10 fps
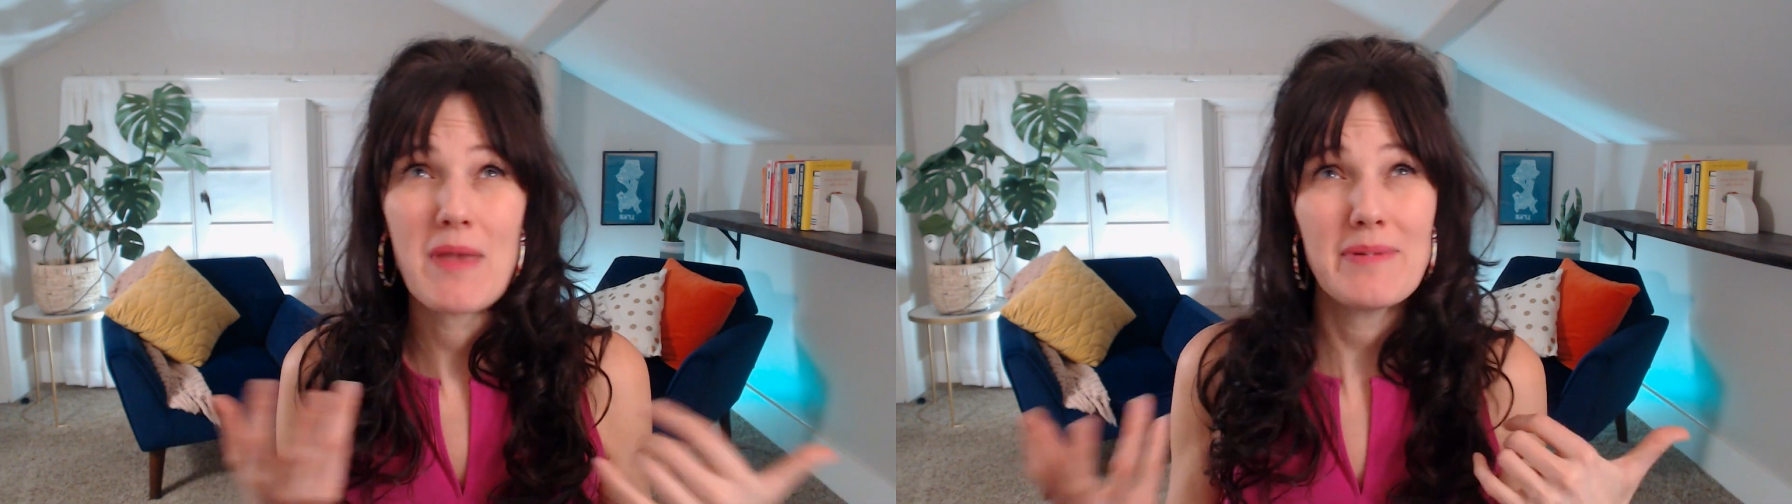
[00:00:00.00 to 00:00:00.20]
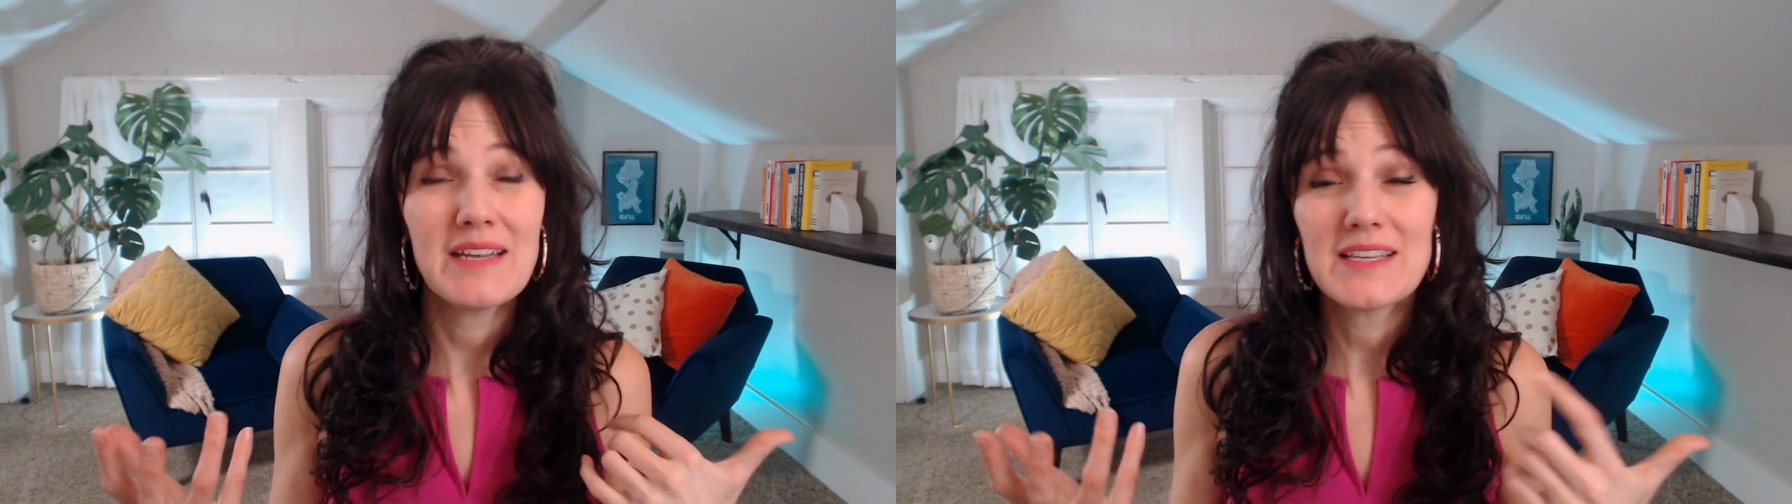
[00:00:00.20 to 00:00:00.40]

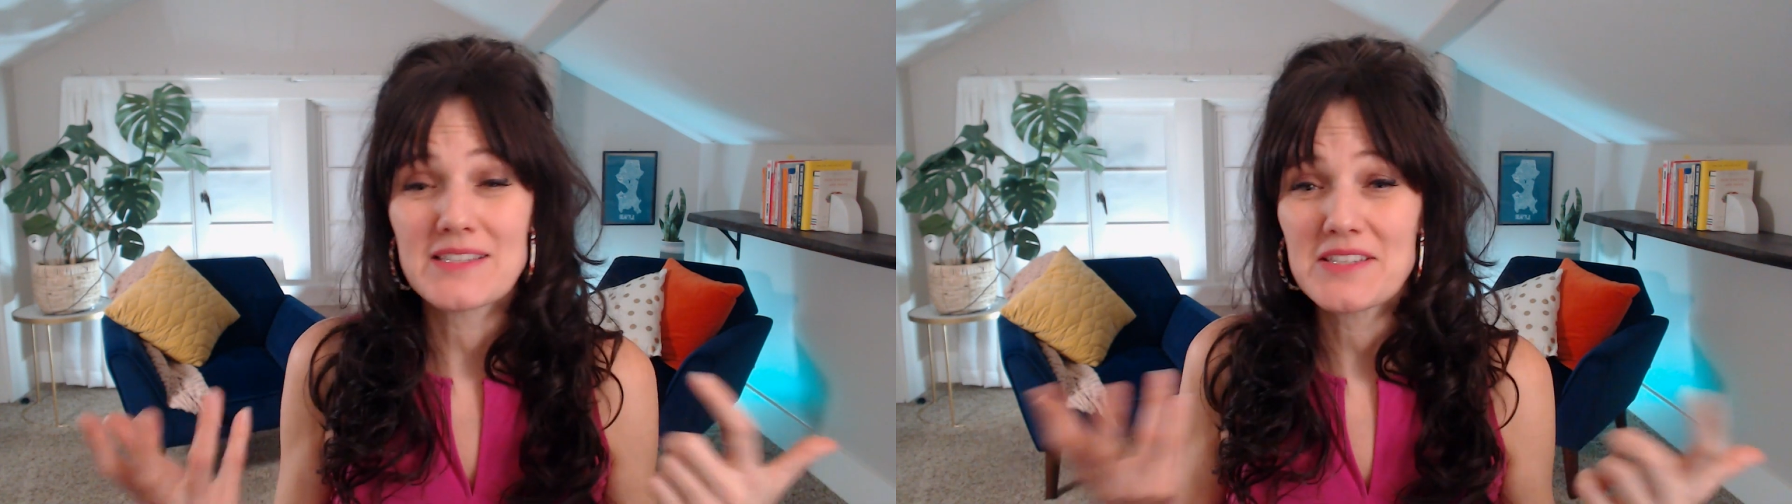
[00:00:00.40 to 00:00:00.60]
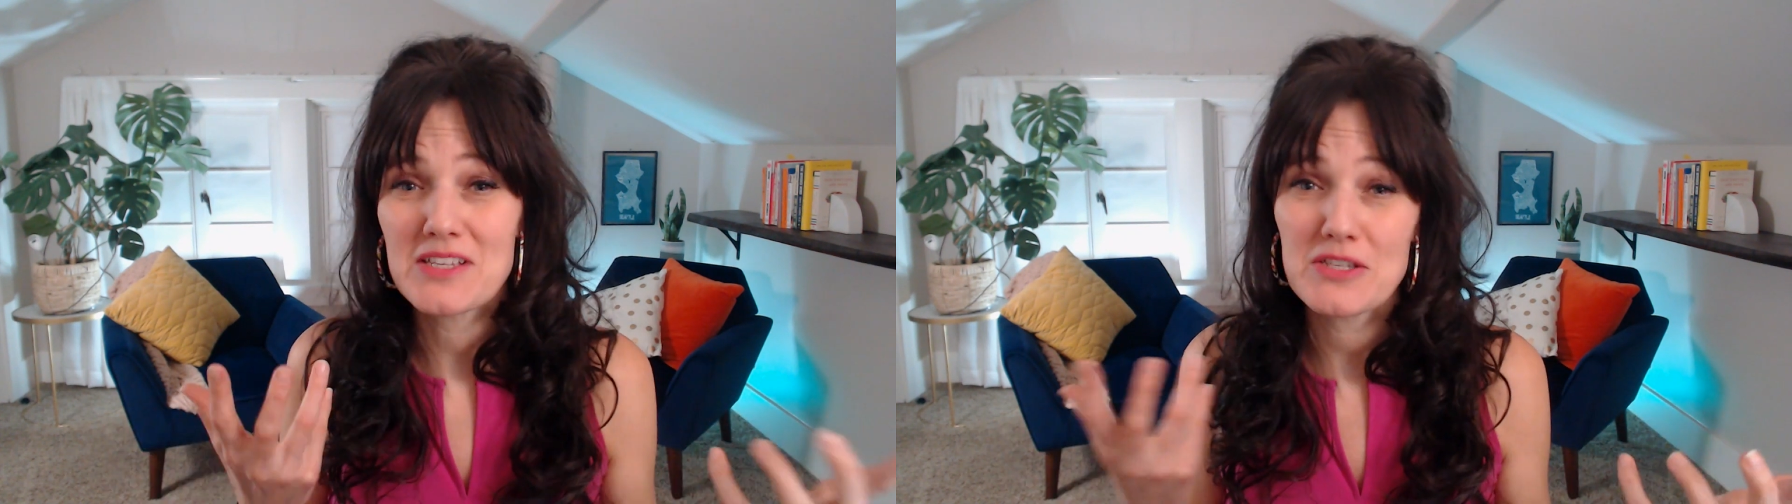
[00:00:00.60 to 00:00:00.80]
is
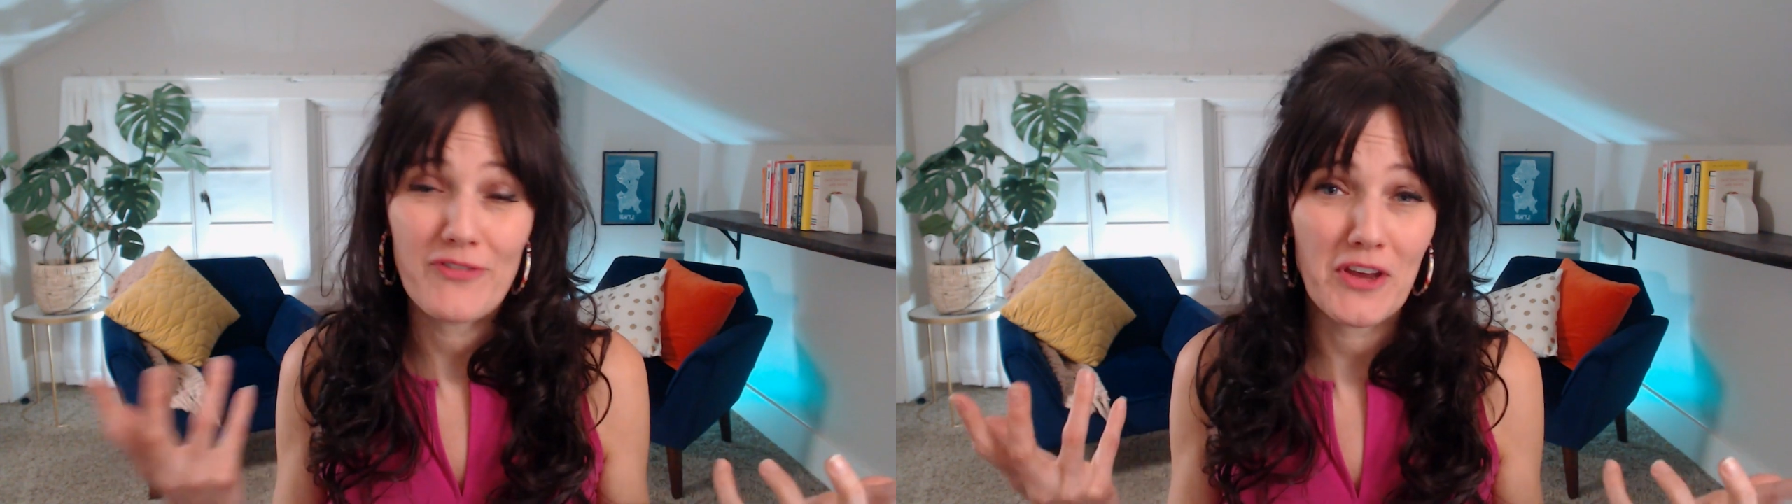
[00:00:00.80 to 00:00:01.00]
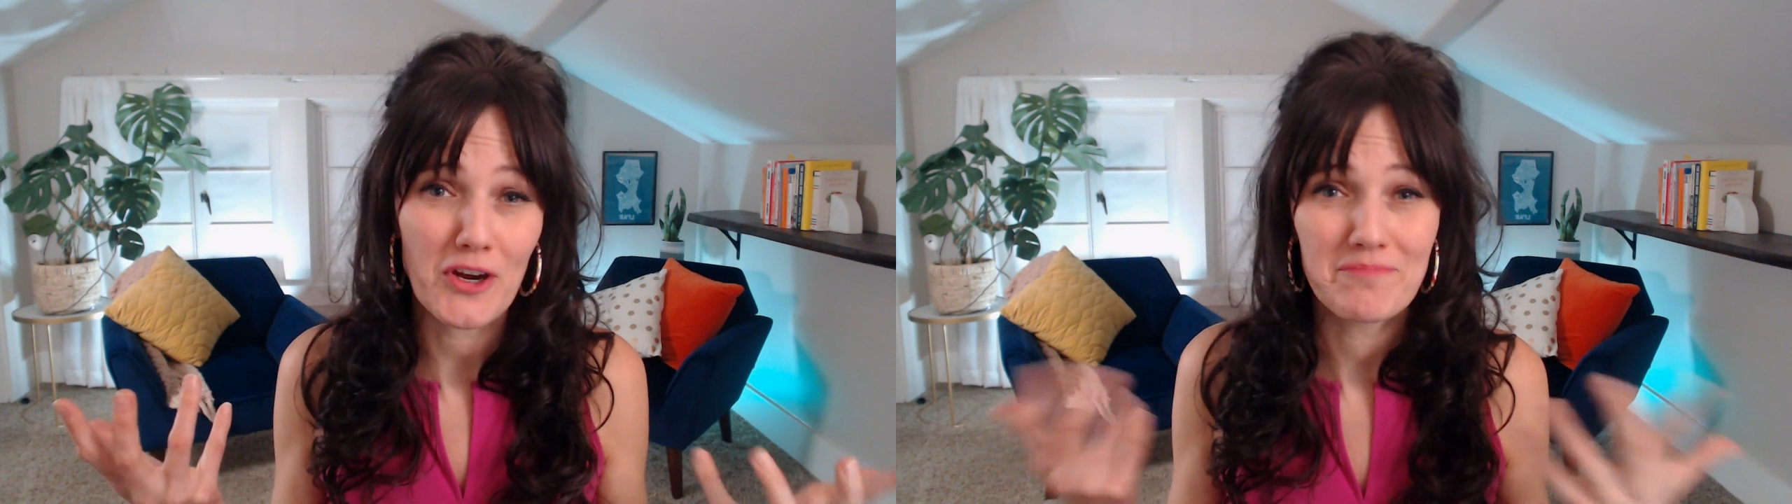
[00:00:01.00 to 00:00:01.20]
because it's
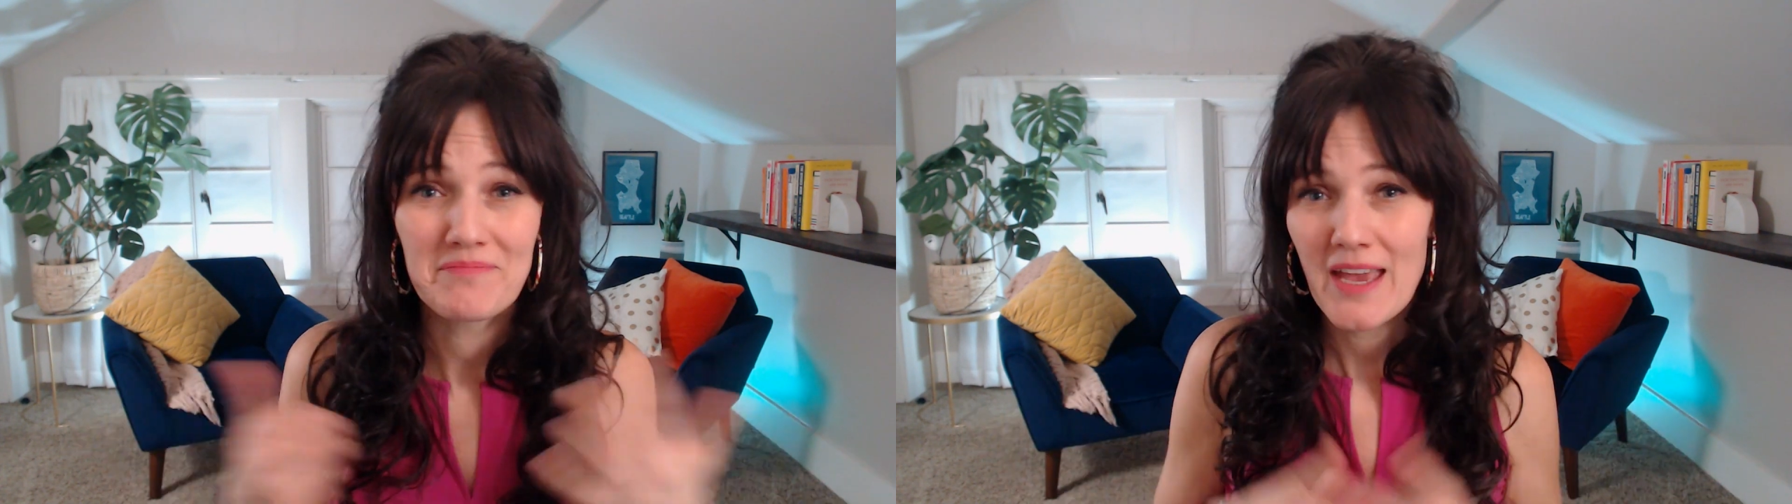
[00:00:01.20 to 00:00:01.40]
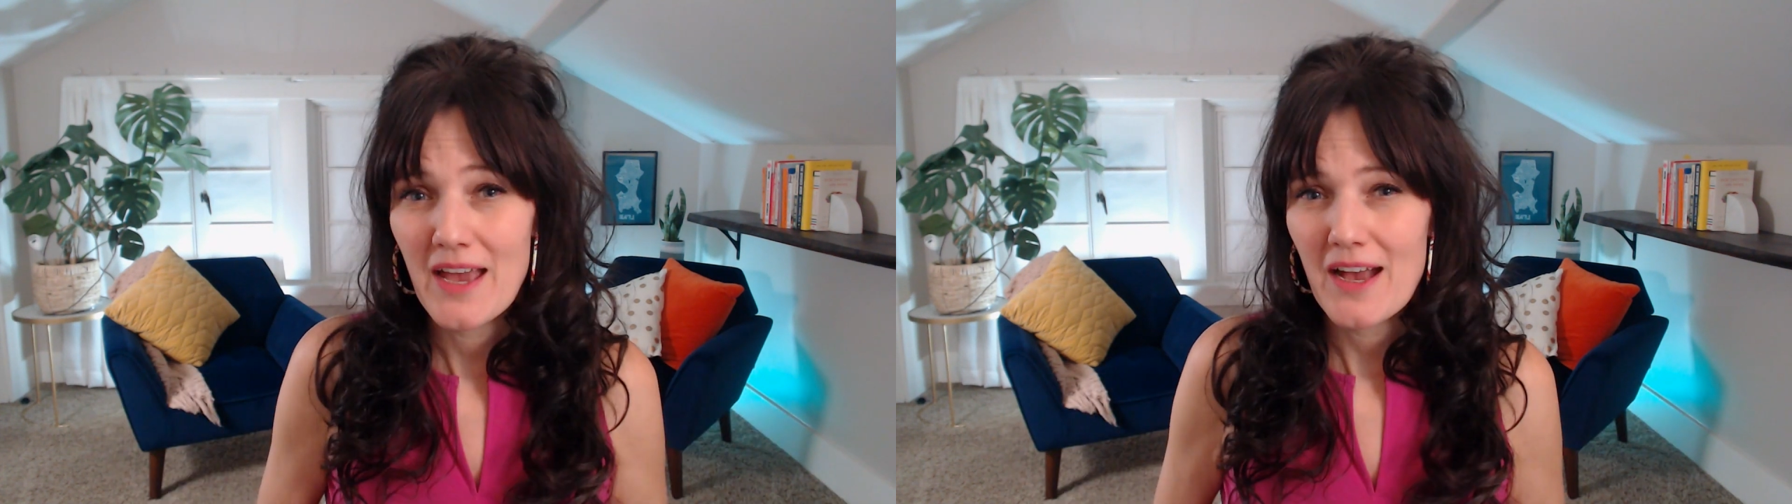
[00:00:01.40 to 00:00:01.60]
fear.
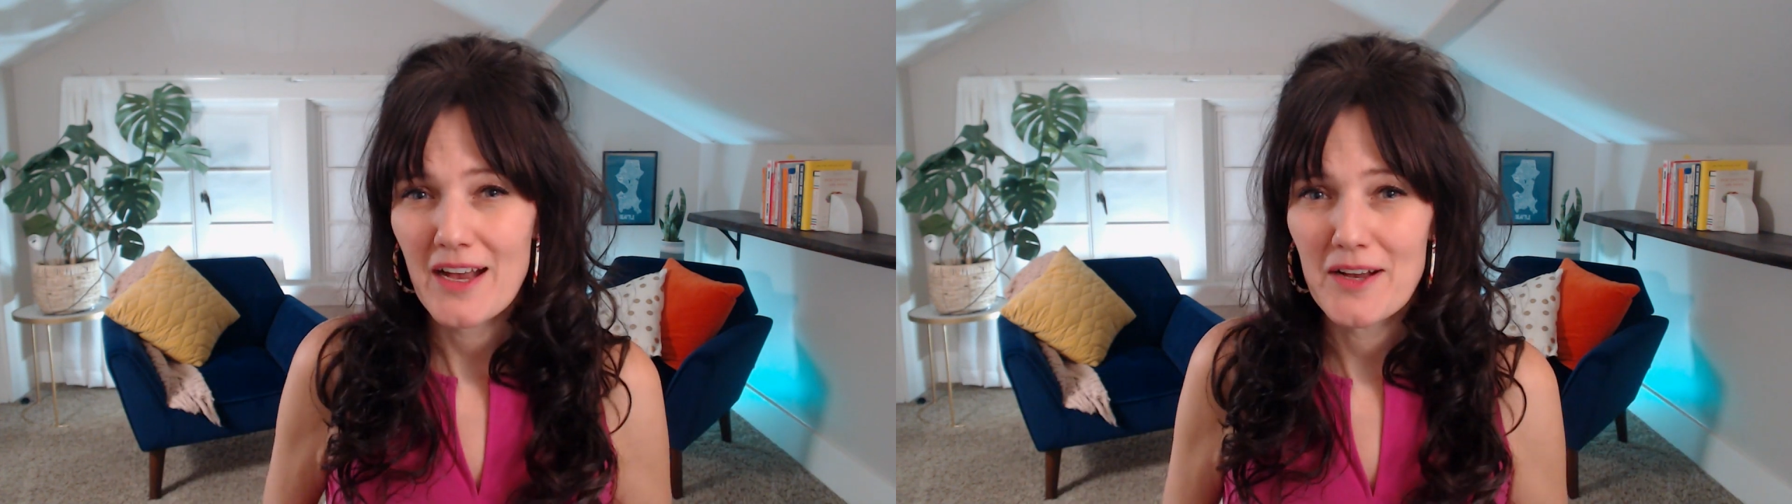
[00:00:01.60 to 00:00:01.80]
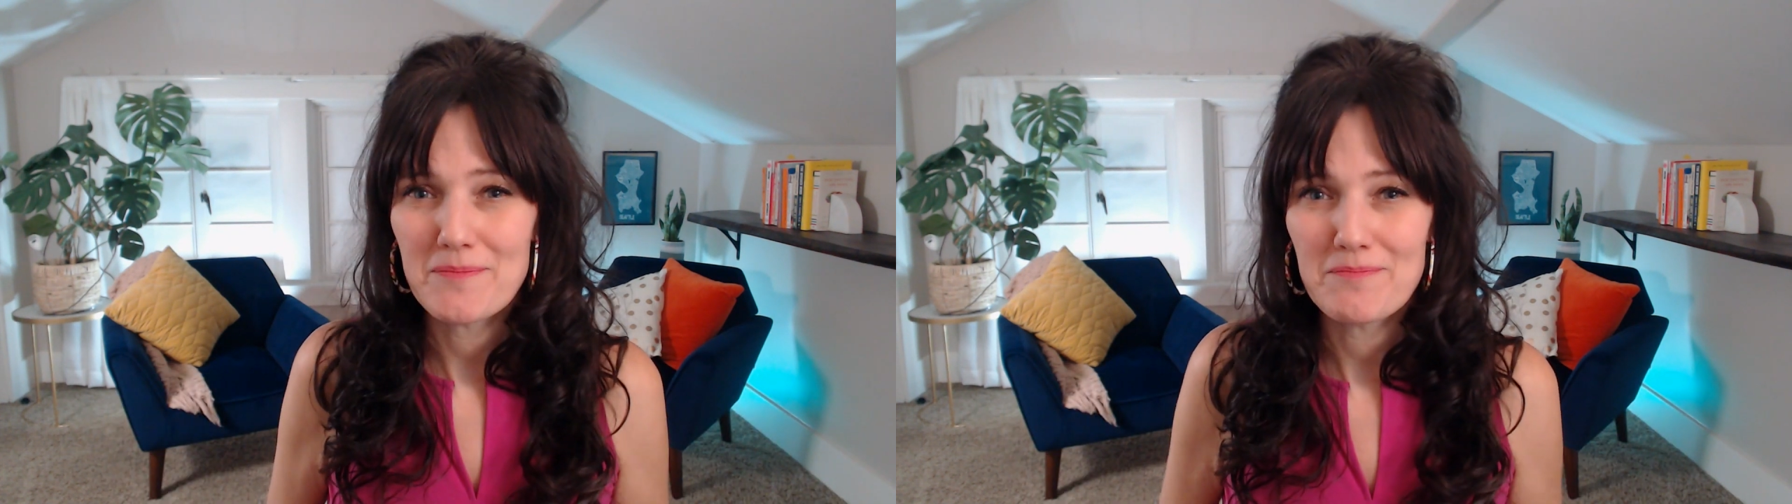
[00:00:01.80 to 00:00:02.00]

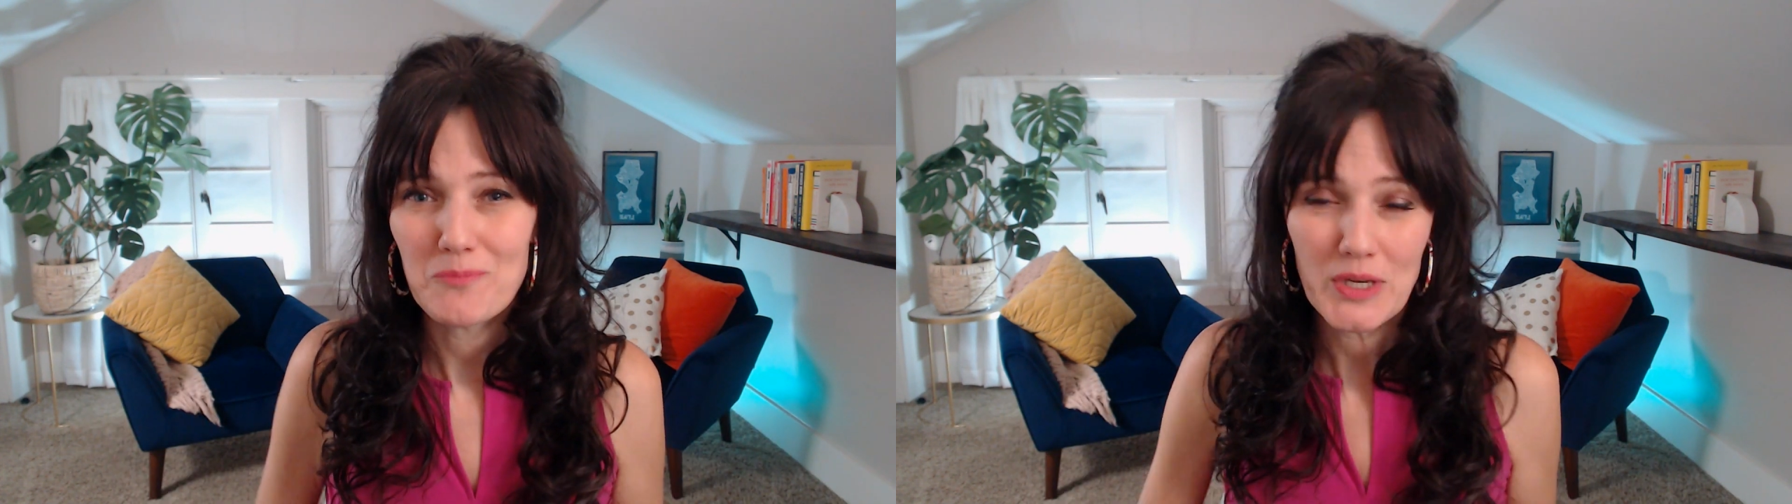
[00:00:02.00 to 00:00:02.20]
We